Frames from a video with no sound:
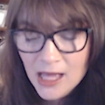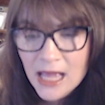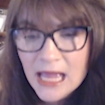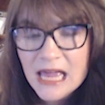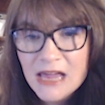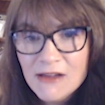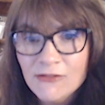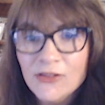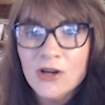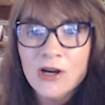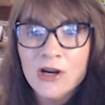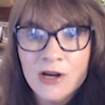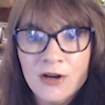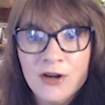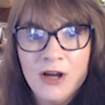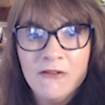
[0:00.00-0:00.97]
if there
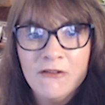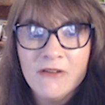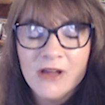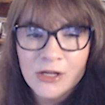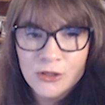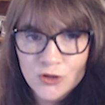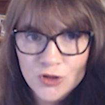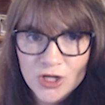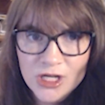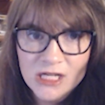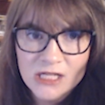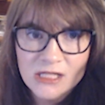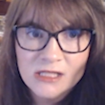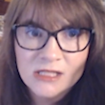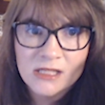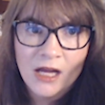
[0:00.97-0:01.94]
are enough entries.